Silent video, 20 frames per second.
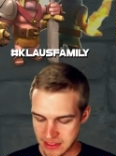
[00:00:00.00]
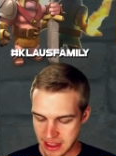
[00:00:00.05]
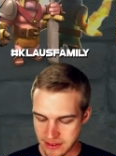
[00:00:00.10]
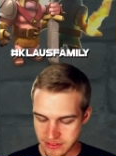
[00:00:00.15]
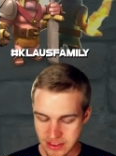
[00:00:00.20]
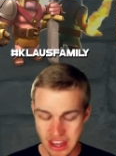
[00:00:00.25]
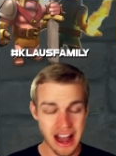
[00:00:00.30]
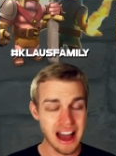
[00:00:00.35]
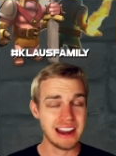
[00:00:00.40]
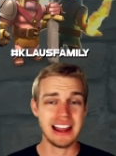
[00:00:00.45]

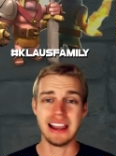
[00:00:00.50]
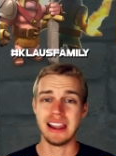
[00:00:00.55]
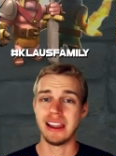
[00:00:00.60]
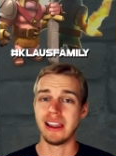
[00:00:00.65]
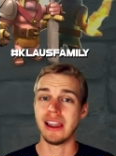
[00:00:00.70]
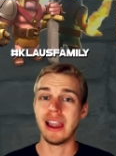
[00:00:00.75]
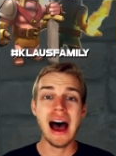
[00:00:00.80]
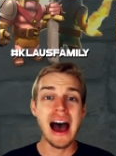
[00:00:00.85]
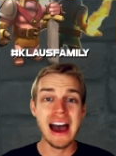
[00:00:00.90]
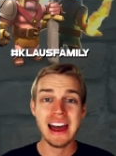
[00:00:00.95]
And they've got
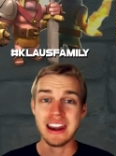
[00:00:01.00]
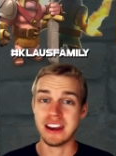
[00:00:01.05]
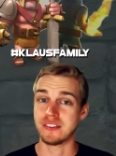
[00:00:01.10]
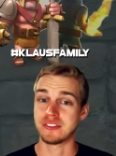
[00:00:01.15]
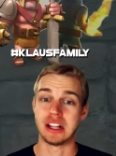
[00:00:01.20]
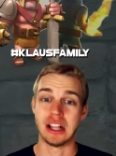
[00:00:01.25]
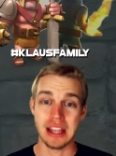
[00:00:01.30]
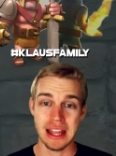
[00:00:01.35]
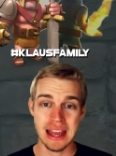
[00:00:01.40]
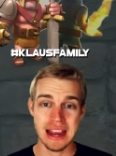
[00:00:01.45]
a
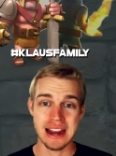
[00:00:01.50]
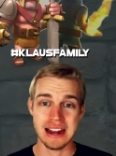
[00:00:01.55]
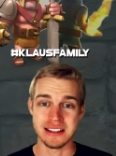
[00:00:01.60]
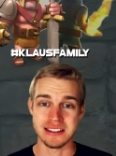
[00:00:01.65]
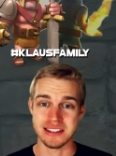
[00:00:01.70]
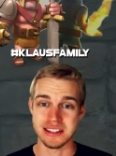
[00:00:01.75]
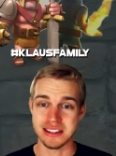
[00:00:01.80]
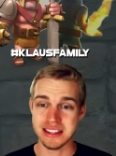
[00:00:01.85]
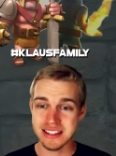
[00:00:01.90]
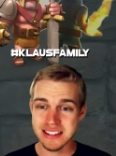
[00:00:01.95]
lot of
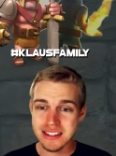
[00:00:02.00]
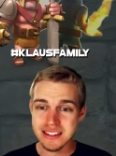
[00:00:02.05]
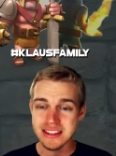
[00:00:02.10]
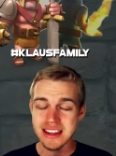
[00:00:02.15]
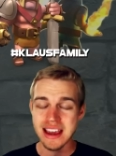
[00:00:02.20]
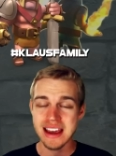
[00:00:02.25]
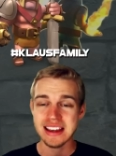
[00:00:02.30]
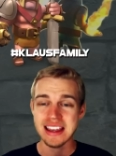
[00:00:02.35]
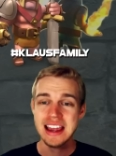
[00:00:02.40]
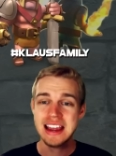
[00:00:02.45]
clans. This
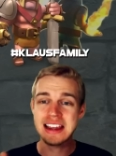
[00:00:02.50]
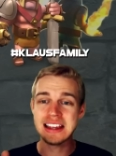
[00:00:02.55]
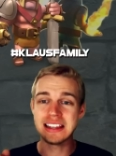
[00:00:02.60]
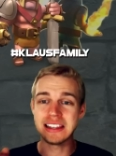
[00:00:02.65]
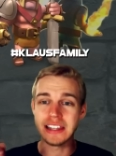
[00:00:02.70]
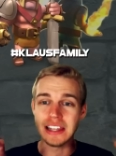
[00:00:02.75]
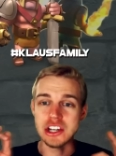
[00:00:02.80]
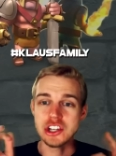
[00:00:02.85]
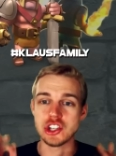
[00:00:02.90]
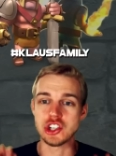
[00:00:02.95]
is like
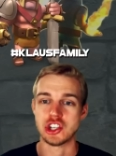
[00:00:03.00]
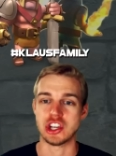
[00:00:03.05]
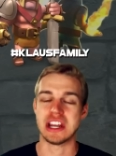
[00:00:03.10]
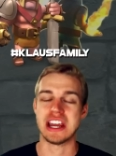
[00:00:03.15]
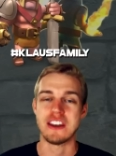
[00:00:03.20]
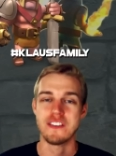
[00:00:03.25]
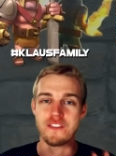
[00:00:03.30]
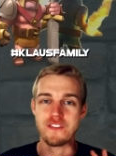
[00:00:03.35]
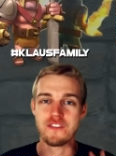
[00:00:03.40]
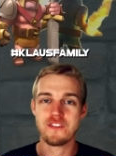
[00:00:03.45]
a
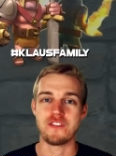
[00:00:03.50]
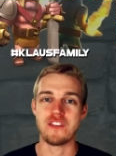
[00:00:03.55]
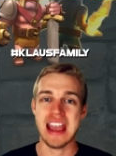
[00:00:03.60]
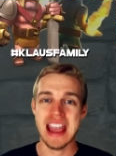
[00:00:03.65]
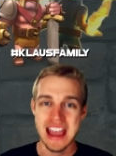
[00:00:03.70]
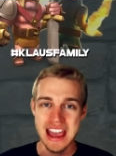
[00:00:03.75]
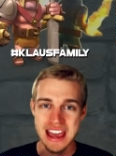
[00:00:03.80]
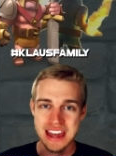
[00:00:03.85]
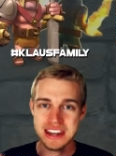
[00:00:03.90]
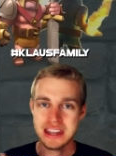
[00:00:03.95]
legit
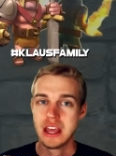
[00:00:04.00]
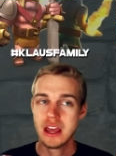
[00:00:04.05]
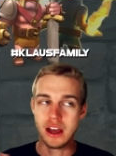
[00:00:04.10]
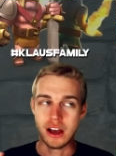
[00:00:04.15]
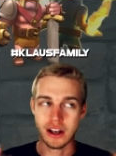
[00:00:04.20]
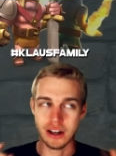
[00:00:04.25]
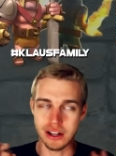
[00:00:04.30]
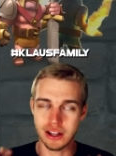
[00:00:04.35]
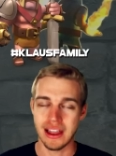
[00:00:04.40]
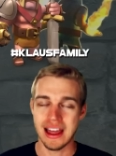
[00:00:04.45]
fan,
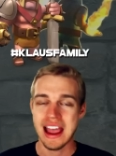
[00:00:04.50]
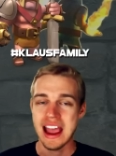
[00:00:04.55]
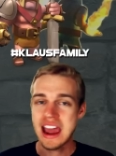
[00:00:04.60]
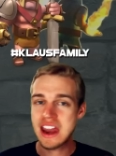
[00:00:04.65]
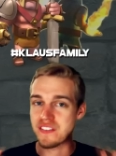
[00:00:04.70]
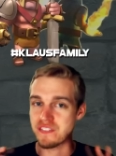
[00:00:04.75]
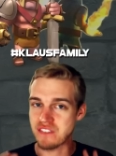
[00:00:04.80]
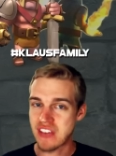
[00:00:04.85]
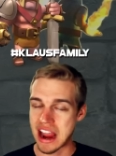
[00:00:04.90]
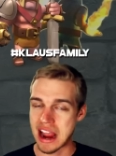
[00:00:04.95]
a
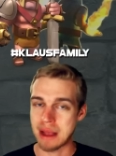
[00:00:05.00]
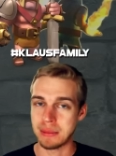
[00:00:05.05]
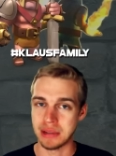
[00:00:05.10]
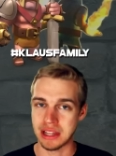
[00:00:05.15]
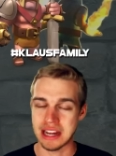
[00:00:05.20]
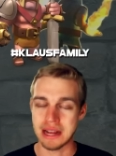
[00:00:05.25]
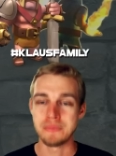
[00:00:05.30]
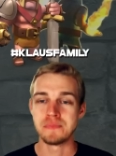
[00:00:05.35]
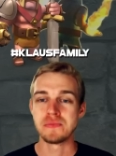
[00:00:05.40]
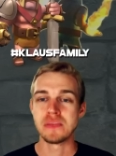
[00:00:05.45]
clan
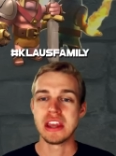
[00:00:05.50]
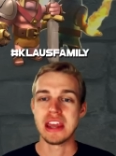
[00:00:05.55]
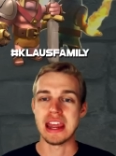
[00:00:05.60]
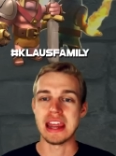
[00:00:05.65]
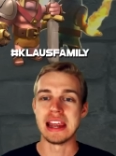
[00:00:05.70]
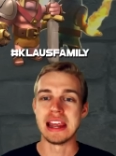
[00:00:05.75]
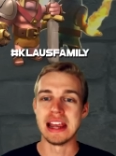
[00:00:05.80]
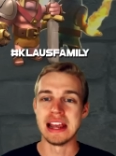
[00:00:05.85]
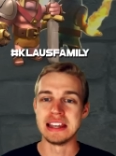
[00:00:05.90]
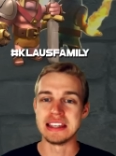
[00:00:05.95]
family.
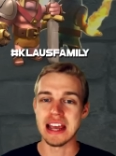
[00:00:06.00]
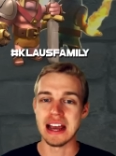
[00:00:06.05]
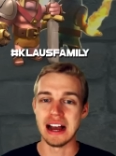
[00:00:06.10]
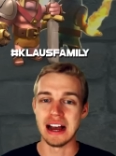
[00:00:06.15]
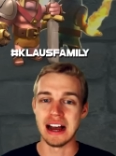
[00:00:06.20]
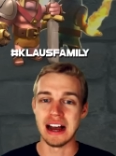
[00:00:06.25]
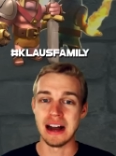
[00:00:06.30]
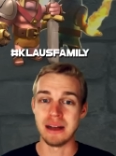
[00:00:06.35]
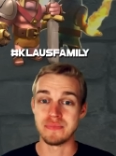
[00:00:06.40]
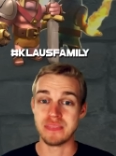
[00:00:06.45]
And,
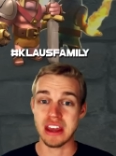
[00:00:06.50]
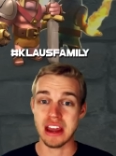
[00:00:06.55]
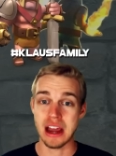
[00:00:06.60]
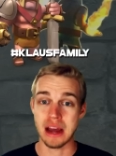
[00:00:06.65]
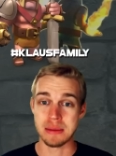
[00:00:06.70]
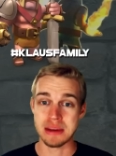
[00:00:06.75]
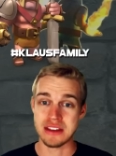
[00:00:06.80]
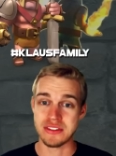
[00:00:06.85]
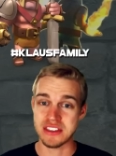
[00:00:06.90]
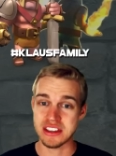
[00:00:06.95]
uh,
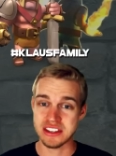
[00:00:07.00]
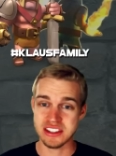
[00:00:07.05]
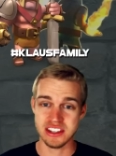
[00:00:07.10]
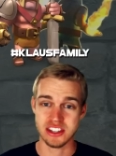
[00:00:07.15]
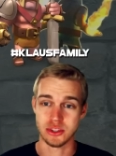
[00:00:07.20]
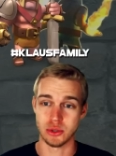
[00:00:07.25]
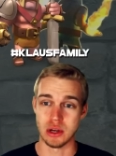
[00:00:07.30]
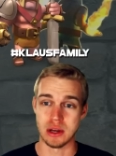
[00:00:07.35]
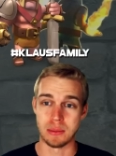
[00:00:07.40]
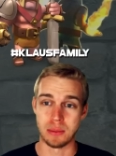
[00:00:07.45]
I mean,
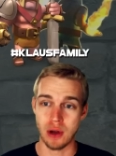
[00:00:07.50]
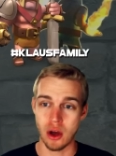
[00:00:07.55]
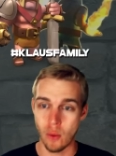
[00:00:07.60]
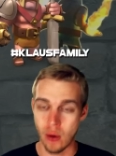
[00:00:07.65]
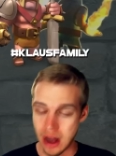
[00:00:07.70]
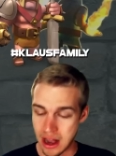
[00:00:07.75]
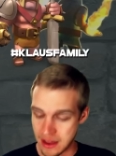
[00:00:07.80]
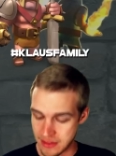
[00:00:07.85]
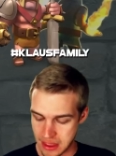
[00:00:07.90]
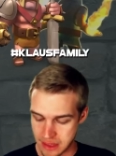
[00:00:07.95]
this is three
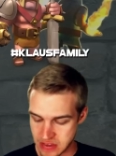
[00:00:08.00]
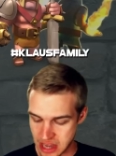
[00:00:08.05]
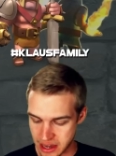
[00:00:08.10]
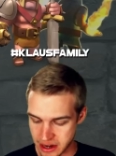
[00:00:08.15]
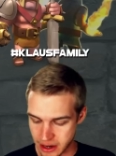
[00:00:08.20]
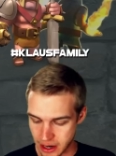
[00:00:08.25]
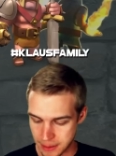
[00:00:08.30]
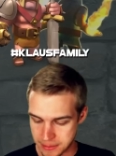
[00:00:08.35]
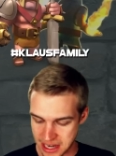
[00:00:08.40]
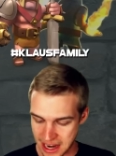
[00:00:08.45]
point one.
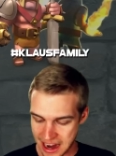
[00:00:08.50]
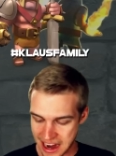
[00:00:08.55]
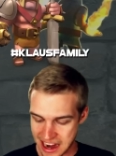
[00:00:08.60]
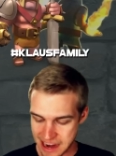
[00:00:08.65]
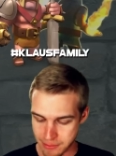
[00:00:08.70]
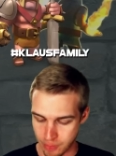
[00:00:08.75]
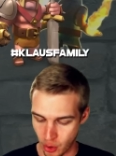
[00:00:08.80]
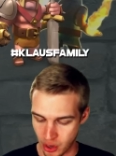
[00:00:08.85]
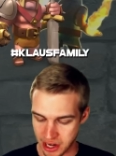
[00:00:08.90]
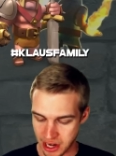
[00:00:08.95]
They've got up to
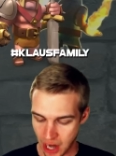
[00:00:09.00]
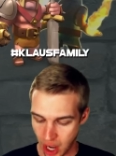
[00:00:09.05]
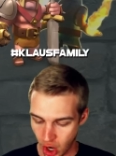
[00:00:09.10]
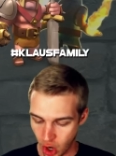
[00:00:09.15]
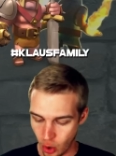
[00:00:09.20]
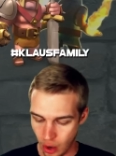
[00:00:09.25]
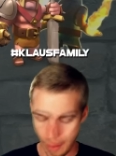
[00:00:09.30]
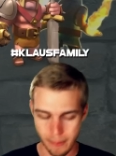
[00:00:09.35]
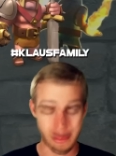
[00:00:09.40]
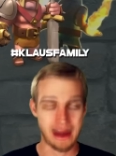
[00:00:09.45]
eight point
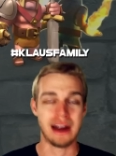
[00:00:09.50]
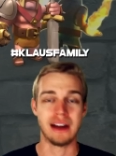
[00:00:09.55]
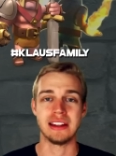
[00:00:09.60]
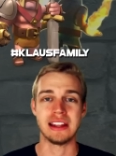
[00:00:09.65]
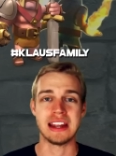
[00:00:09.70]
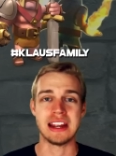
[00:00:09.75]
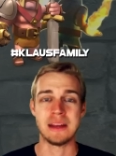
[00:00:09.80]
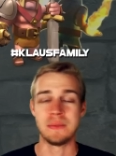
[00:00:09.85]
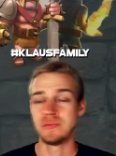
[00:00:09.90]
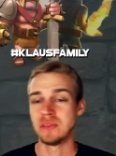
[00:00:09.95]
oh,
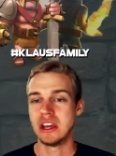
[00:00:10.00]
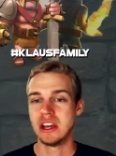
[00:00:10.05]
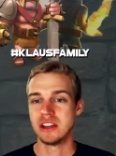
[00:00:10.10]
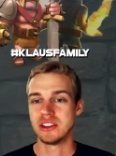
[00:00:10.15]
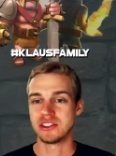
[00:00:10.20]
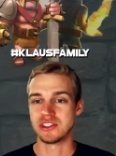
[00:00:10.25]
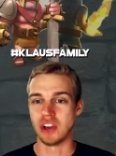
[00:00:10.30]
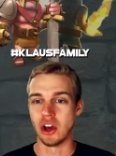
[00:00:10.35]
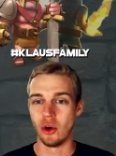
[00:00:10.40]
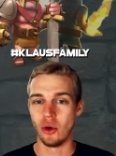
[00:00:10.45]
apparently.
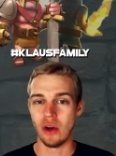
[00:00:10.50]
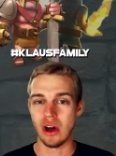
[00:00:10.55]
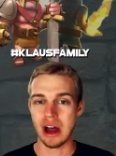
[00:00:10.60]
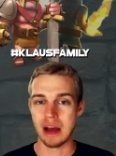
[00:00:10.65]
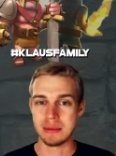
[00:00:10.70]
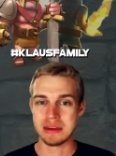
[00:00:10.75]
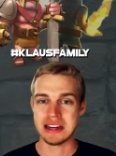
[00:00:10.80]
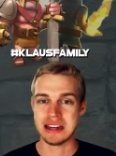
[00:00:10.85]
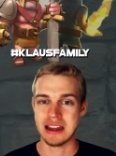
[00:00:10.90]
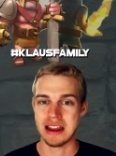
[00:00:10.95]

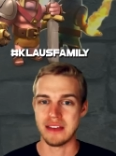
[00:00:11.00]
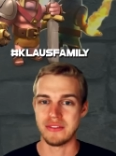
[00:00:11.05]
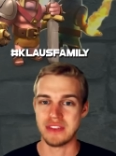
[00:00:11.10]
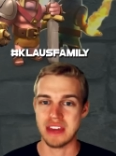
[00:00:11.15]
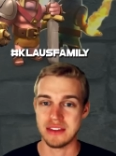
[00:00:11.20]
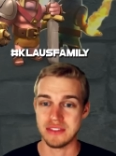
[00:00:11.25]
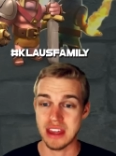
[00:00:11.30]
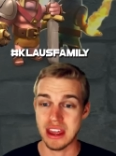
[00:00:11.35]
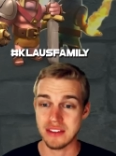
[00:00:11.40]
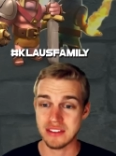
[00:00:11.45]
So, I mean,
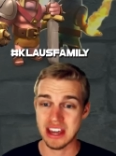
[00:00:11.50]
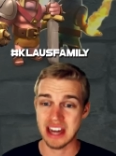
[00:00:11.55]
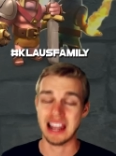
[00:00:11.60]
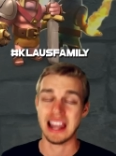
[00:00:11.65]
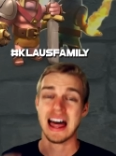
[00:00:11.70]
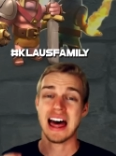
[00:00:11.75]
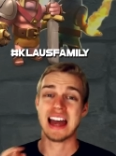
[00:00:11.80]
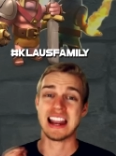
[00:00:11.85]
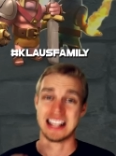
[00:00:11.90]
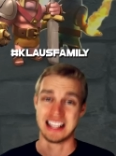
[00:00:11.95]
they, they've
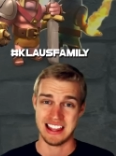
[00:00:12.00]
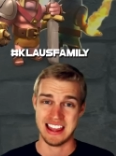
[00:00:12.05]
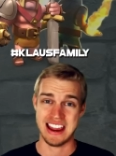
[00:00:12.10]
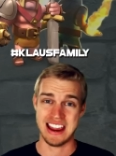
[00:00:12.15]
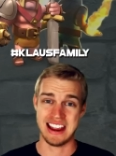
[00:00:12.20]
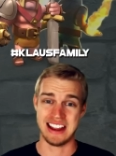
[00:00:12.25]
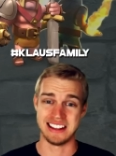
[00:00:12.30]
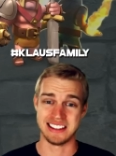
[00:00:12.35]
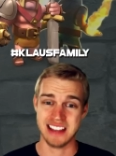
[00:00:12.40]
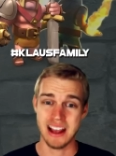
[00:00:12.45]
got a lot of
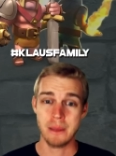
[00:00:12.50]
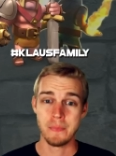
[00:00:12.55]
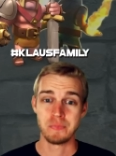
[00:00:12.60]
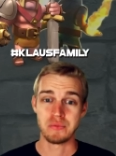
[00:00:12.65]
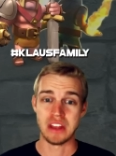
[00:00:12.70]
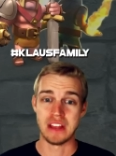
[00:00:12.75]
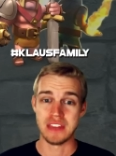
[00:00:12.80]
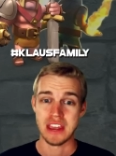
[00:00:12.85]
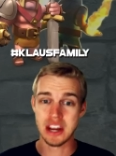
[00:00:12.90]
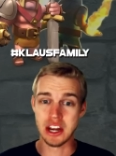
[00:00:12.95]
clans,
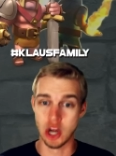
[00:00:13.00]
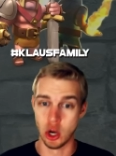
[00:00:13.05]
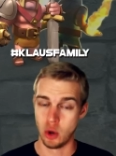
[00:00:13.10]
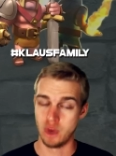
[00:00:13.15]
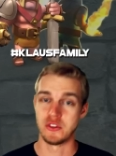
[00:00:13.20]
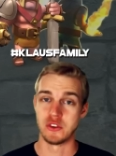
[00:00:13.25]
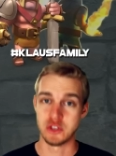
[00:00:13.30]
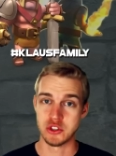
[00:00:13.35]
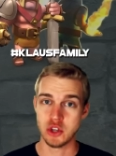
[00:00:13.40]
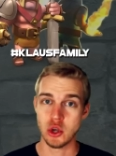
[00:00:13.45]
and they
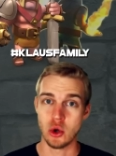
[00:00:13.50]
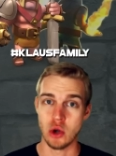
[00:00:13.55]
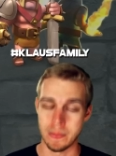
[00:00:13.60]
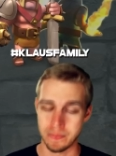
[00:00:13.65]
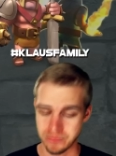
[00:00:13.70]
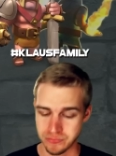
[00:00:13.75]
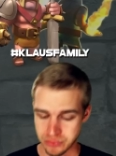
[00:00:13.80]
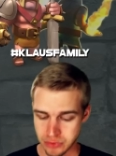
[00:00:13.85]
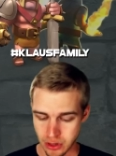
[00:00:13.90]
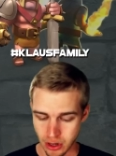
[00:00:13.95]
know what they're
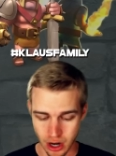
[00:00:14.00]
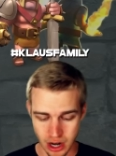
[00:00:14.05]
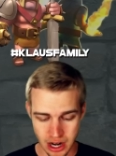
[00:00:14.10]
doing.